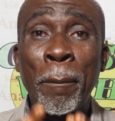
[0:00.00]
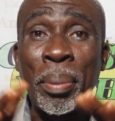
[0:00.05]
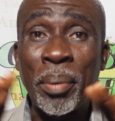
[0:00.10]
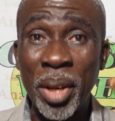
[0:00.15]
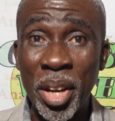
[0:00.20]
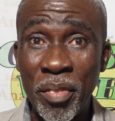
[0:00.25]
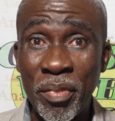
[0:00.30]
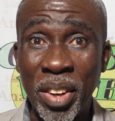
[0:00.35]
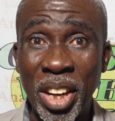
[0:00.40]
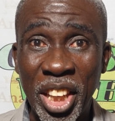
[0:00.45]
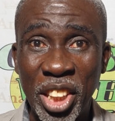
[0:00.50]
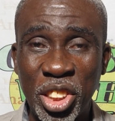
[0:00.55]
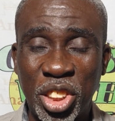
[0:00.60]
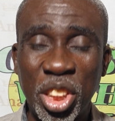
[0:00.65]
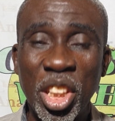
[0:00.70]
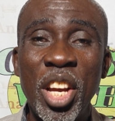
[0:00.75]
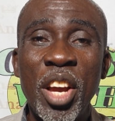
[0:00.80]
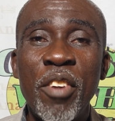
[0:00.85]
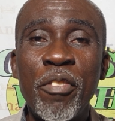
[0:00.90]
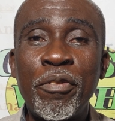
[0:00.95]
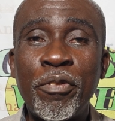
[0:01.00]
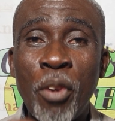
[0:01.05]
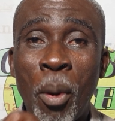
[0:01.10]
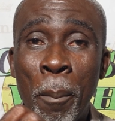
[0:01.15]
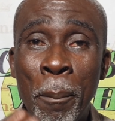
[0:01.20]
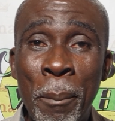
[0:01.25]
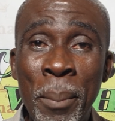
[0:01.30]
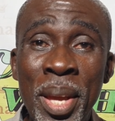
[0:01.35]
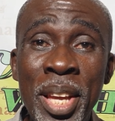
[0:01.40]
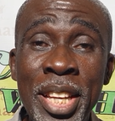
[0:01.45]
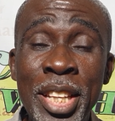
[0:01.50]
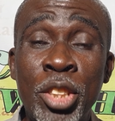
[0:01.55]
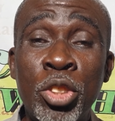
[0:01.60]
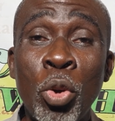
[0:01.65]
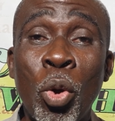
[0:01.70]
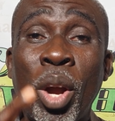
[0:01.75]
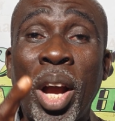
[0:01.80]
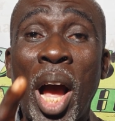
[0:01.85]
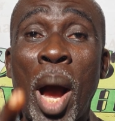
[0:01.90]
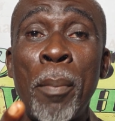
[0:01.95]
privileged for me to
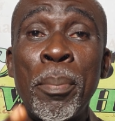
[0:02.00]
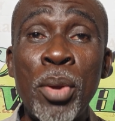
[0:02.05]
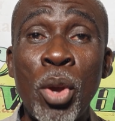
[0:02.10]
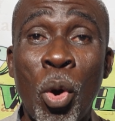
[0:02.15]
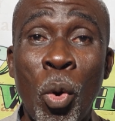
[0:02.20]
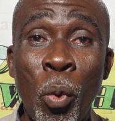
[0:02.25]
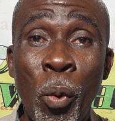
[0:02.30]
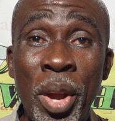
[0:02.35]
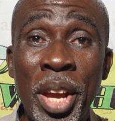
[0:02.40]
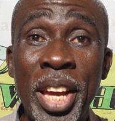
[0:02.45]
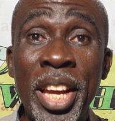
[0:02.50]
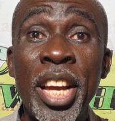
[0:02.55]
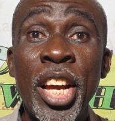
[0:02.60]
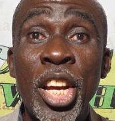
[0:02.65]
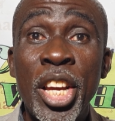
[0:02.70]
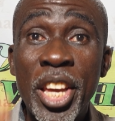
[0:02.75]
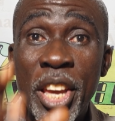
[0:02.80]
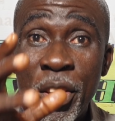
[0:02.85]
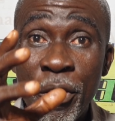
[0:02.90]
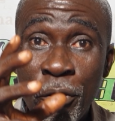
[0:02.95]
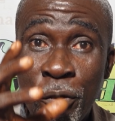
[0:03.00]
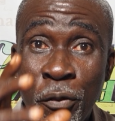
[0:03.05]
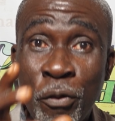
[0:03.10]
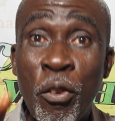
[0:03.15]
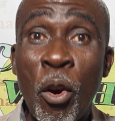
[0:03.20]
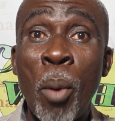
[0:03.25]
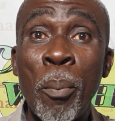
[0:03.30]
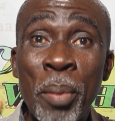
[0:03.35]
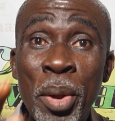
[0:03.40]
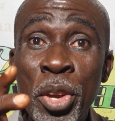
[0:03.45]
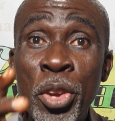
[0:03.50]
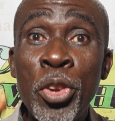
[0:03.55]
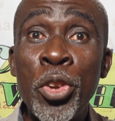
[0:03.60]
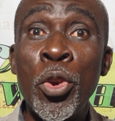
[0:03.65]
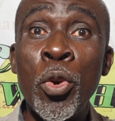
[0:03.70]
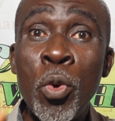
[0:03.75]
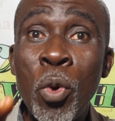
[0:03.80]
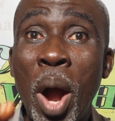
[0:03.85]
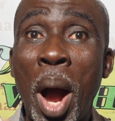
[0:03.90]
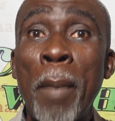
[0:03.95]
come your way informing
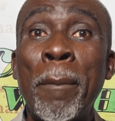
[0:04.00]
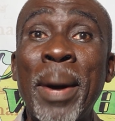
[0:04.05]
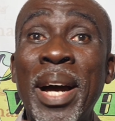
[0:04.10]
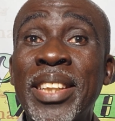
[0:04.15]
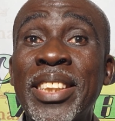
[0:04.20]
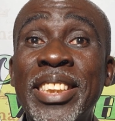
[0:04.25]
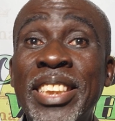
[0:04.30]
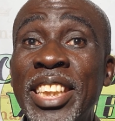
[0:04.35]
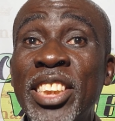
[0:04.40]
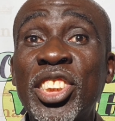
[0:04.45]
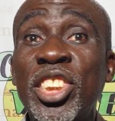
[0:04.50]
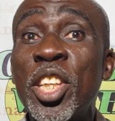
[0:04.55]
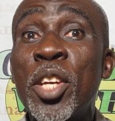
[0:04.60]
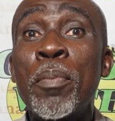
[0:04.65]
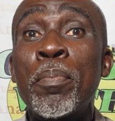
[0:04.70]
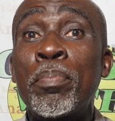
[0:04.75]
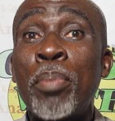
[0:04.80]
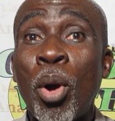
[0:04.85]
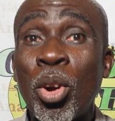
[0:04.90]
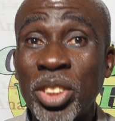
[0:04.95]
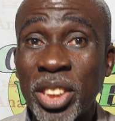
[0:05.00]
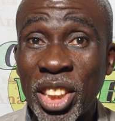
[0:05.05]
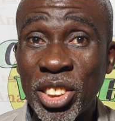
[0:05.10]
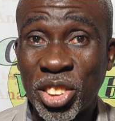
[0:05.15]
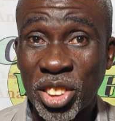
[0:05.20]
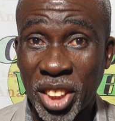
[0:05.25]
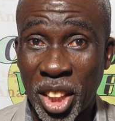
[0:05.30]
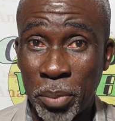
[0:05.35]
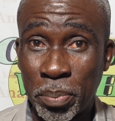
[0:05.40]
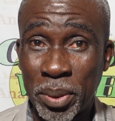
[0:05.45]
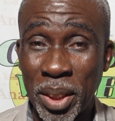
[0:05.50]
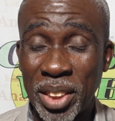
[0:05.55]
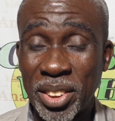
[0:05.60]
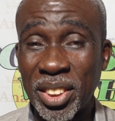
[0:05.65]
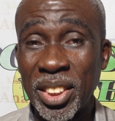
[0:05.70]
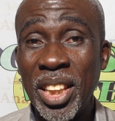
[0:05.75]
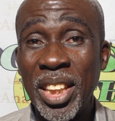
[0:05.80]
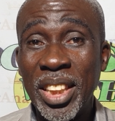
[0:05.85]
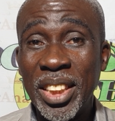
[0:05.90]
you about these important scriptures.